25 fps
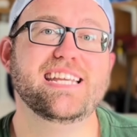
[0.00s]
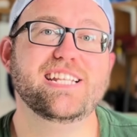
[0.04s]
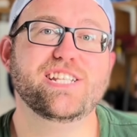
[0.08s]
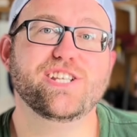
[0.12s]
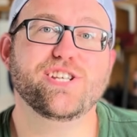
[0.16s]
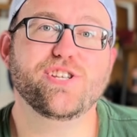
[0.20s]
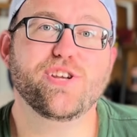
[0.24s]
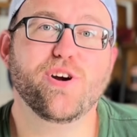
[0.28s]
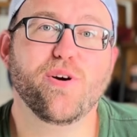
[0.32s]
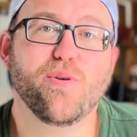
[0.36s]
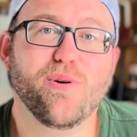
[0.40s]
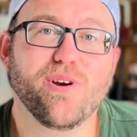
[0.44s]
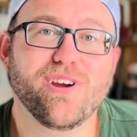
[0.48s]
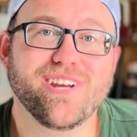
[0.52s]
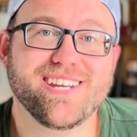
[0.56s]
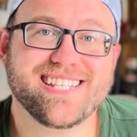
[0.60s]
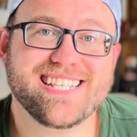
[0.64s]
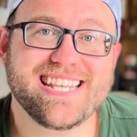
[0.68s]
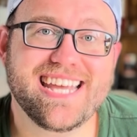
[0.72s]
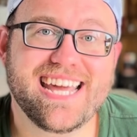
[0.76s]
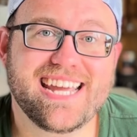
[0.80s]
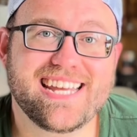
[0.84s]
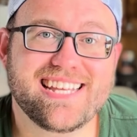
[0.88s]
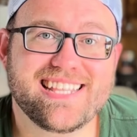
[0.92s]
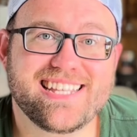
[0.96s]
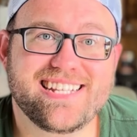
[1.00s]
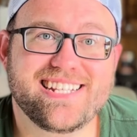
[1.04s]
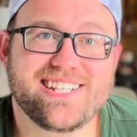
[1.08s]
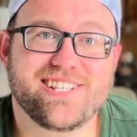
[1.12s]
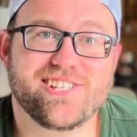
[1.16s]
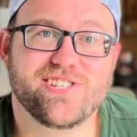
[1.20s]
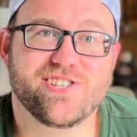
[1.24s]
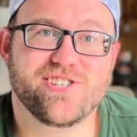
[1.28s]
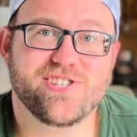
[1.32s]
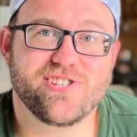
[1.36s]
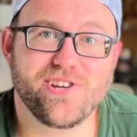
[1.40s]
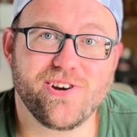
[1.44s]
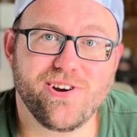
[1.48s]
to know where exactly to
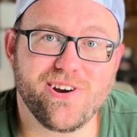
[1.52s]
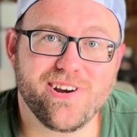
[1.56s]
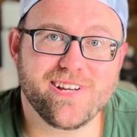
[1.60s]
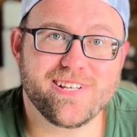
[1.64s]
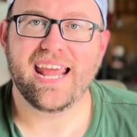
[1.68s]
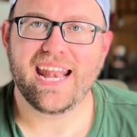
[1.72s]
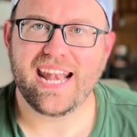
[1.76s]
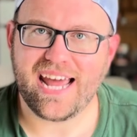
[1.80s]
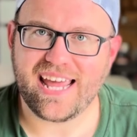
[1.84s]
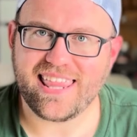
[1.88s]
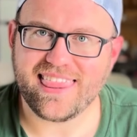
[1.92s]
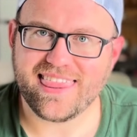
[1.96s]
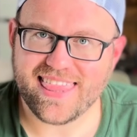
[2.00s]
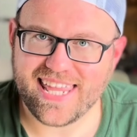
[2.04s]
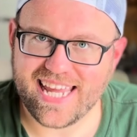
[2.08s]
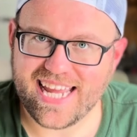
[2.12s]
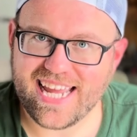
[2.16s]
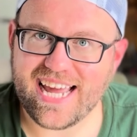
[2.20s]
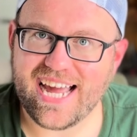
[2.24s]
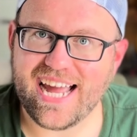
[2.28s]
start. And I think